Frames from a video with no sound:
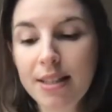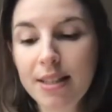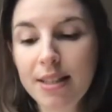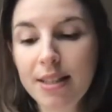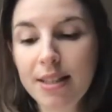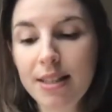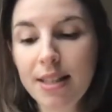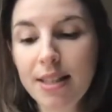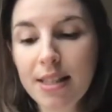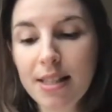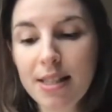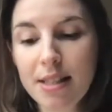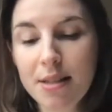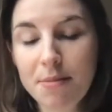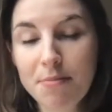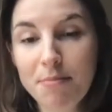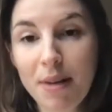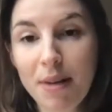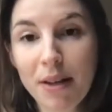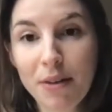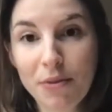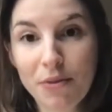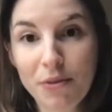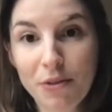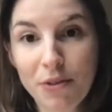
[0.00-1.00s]
That's
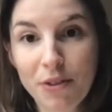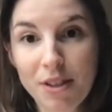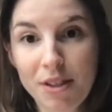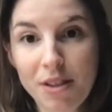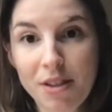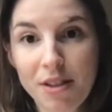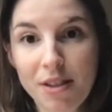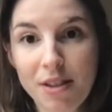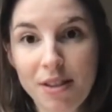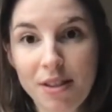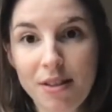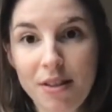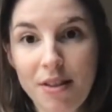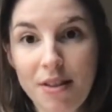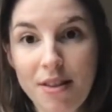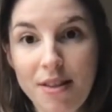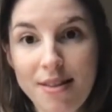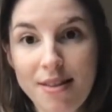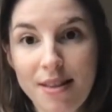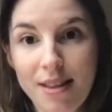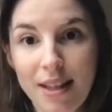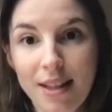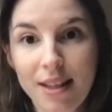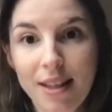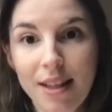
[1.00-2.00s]
my first
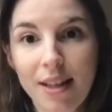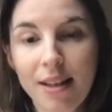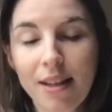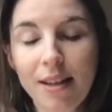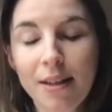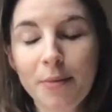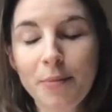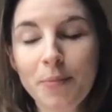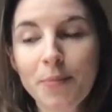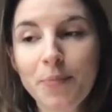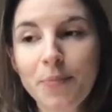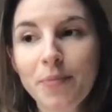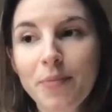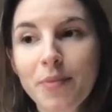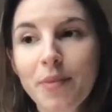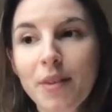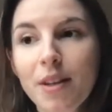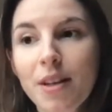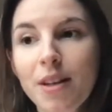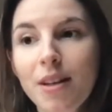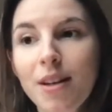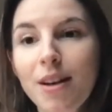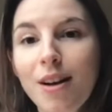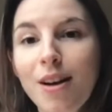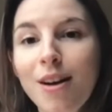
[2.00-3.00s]
thinking.
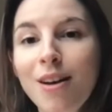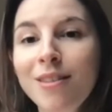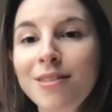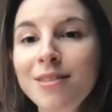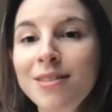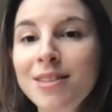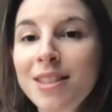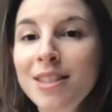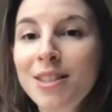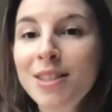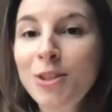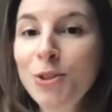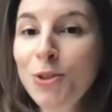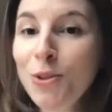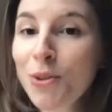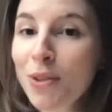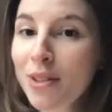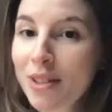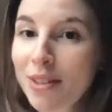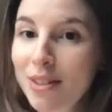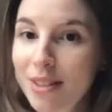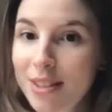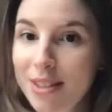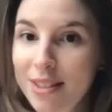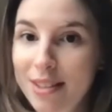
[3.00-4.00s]
On the
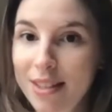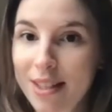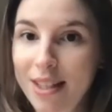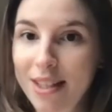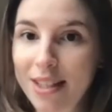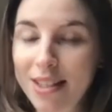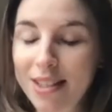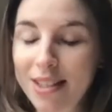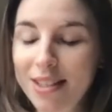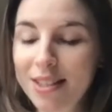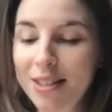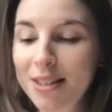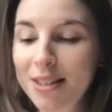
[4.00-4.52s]
nuclear side,